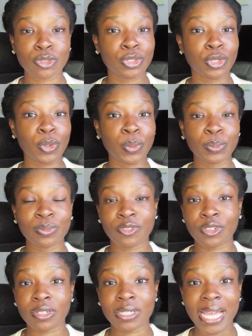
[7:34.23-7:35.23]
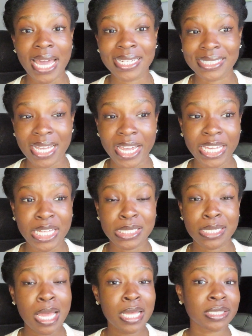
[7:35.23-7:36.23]
you can go for data
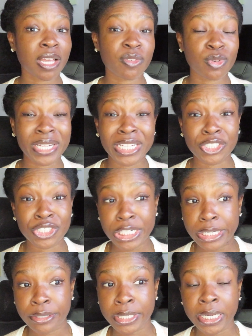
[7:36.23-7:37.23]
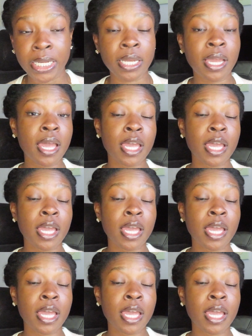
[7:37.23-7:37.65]
science, software engineering,